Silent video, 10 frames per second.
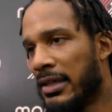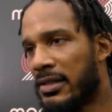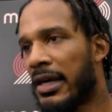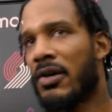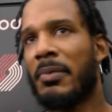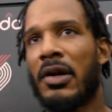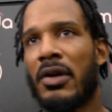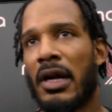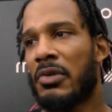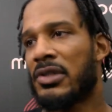In
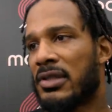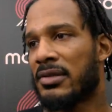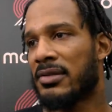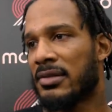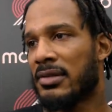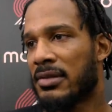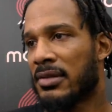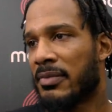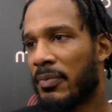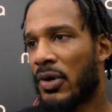Sacramento, that was
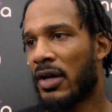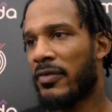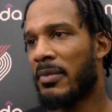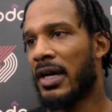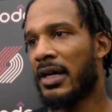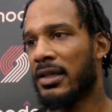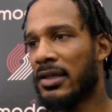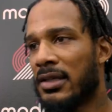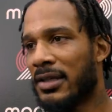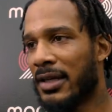part of my
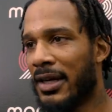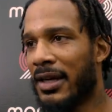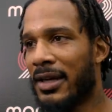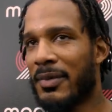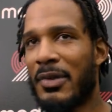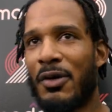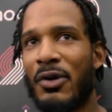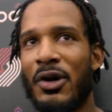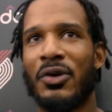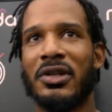
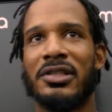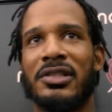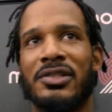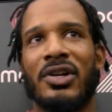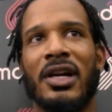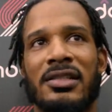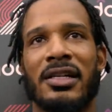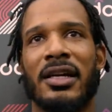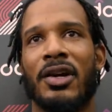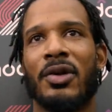role, is trying
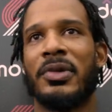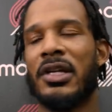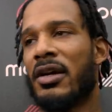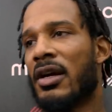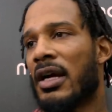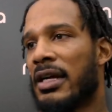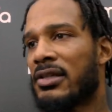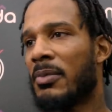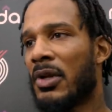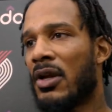to help the younger guys
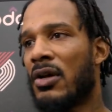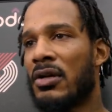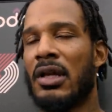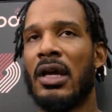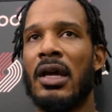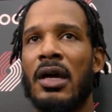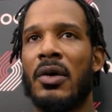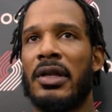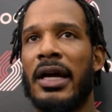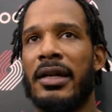come along
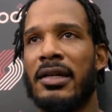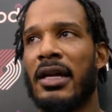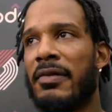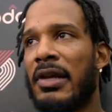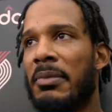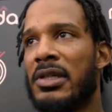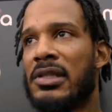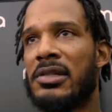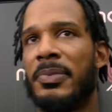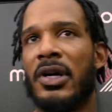that didn't have that much
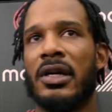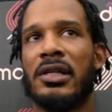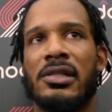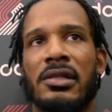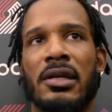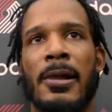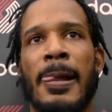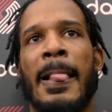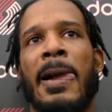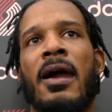experience.
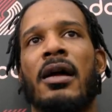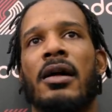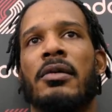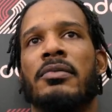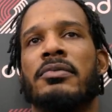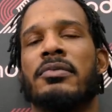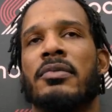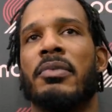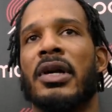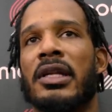
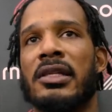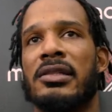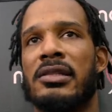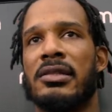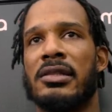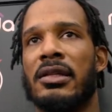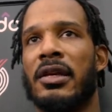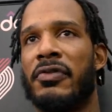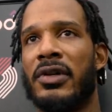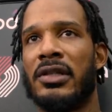But this is a
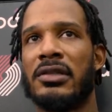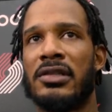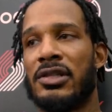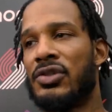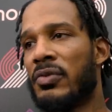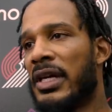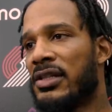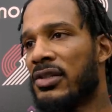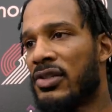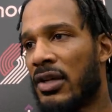different
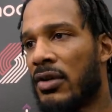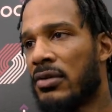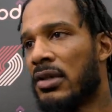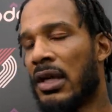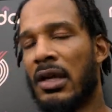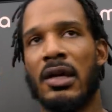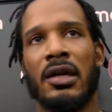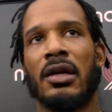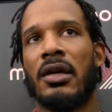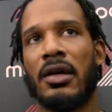situation, so
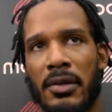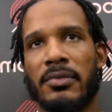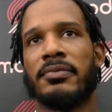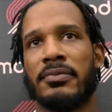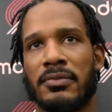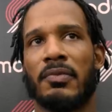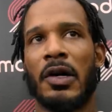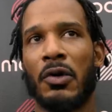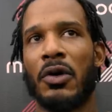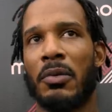
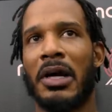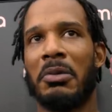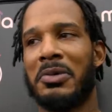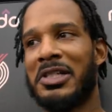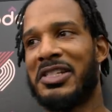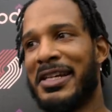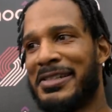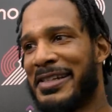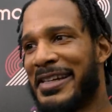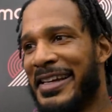my role will probably
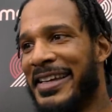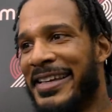change again.